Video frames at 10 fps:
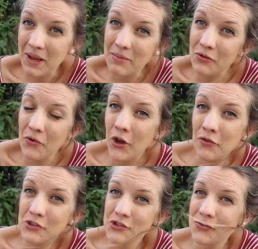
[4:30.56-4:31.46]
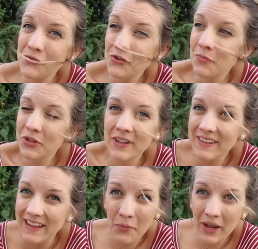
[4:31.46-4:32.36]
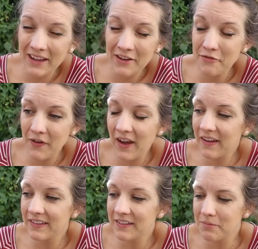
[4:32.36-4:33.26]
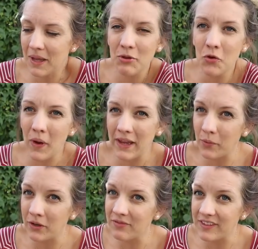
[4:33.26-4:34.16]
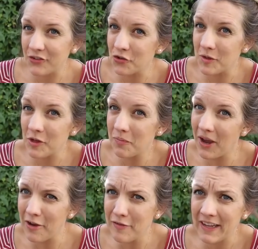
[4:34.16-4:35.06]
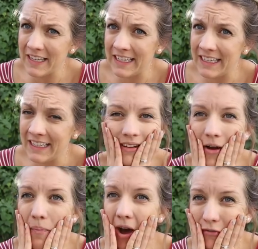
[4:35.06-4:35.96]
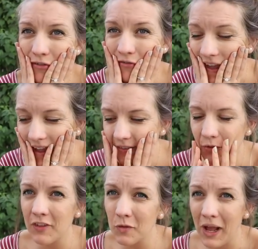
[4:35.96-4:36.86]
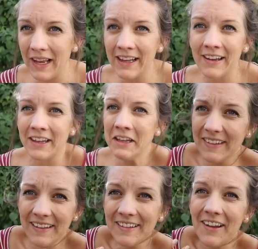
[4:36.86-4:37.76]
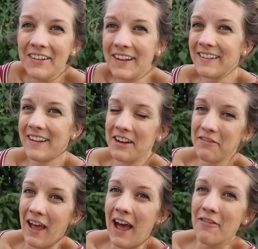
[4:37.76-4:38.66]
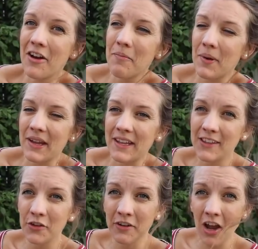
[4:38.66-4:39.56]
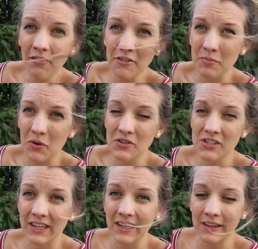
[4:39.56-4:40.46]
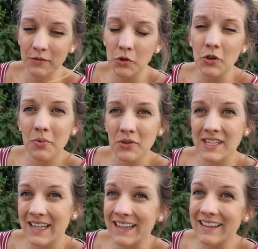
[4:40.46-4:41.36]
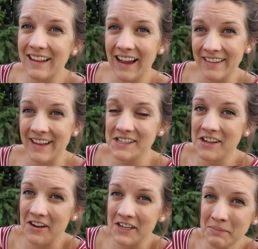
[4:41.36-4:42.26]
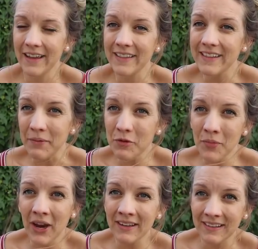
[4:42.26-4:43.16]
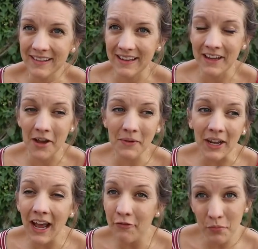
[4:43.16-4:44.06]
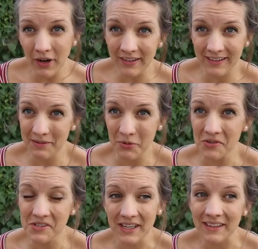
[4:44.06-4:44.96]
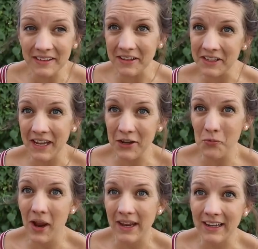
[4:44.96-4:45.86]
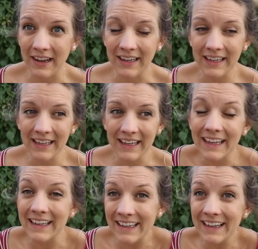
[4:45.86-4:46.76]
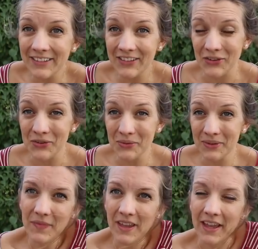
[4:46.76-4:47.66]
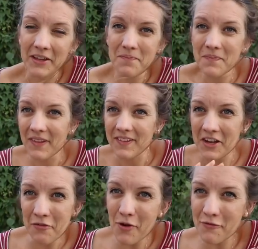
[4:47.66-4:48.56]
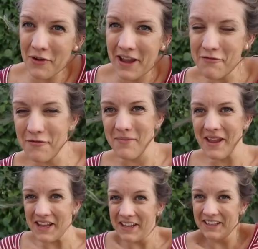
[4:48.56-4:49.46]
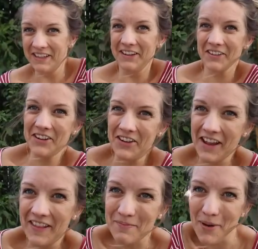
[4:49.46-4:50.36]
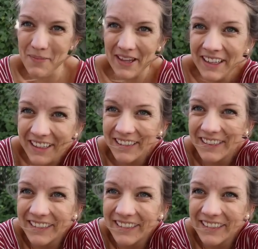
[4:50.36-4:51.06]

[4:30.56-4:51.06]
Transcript: maybe you'll overshoot your body's set weight at first maybe your weight won't distribute perfectly a puffy face swelling like these things aren't necessarily forever but it's your recovery bod like it's what your body needs at that time and same with pregnancy i'm gonna have a pregnancy bod it's gonna gain weight like it needs to okay there's enough waffle cake from me i'm gonna go and get this puppy